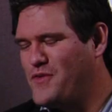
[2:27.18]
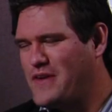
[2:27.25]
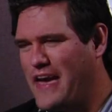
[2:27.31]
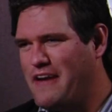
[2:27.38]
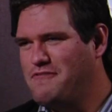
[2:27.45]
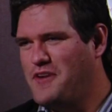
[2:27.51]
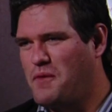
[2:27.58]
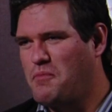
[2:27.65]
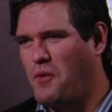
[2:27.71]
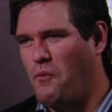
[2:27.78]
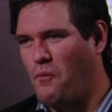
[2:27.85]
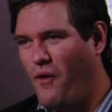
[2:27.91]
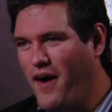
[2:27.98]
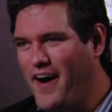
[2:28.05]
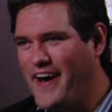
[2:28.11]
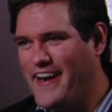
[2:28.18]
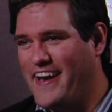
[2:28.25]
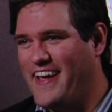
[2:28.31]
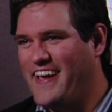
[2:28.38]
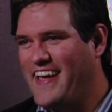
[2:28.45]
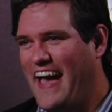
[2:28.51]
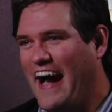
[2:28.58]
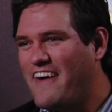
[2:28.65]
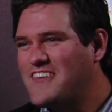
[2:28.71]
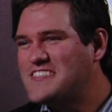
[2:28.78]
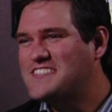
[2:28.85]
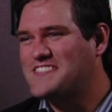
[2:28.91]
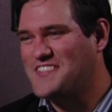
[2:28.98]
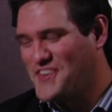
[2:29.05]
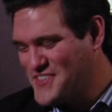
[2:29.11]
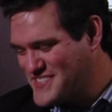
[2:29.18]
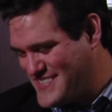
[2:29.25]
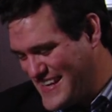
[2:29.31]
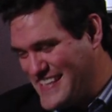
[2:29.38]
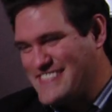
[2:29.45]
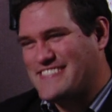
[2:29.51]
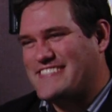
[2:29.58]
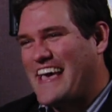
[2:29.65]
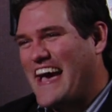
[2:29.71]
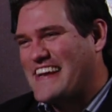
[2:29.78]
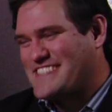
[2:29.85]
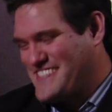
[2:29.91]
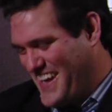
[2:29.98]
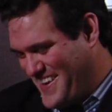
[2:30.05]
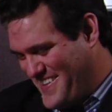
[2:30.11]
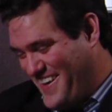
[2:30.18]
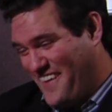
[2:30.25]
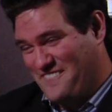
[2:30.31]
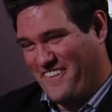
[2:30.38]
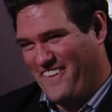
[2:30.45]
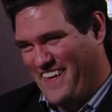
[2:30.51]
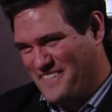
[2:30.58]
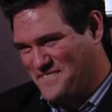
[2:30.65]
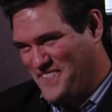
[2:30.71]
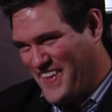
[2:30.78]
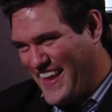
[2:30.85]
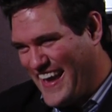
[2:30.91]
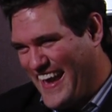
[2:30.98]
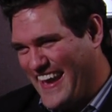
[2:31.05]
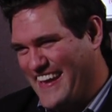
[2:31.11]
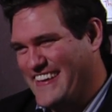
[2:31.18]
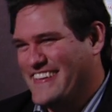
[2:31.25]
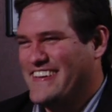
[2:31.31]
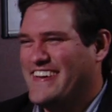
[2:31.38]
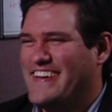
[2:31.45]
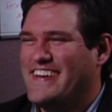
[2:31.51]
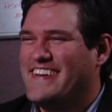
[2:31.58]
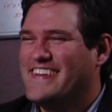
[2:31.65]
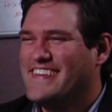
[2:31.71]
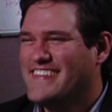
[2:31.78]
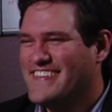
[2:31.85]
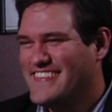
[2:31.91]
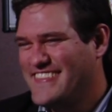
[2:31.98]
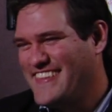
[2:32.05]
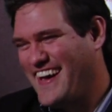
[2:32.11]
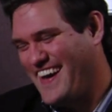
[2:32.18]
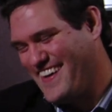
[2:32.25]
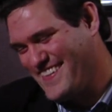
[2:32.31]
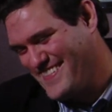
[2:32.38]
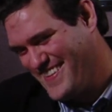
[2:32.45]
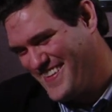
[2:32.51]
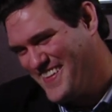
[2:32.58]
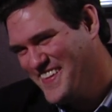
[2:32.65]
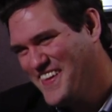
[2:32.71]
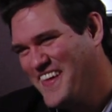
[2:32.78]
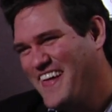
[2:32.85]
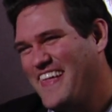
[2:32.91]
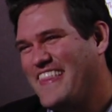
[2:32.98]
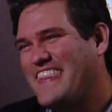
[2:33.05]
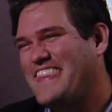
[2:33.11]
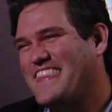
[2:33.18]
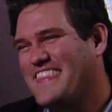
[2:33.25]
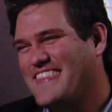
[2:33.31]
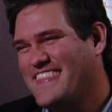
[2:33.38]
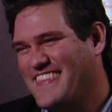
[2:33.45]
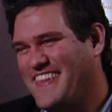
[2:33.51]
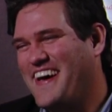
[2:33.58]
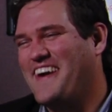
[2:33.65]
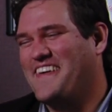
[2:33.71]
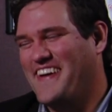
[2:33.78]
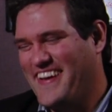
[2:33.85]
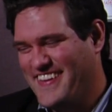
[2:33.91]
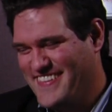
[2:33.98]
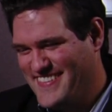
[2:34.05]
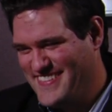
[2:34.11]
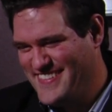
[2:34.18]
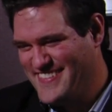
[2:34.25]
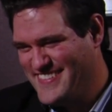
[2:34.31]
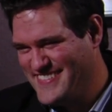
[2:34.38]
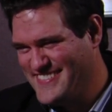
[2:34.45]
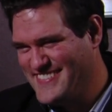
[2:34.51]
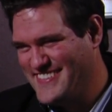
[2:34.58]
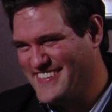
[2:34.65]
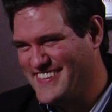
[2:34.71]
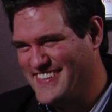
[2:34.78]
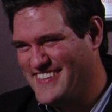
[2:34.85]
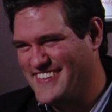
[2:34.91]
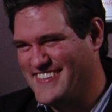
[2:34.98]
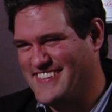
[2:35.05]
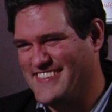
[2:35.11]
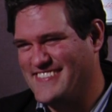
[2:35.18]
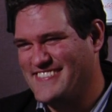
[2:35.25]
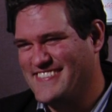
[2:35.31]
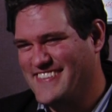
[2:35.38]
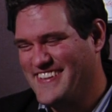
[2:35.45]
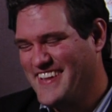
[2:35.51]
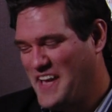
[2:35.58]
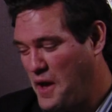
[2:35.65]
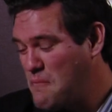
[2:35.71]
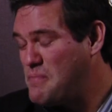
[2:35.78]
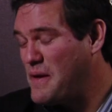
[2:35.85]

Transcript: gave number one. How is 13 sacks not your number one play? Oh, but I can't give that away right uh-huh. now. You got to tune in tomorrow to find out what number one is. I can't be giving that away right now.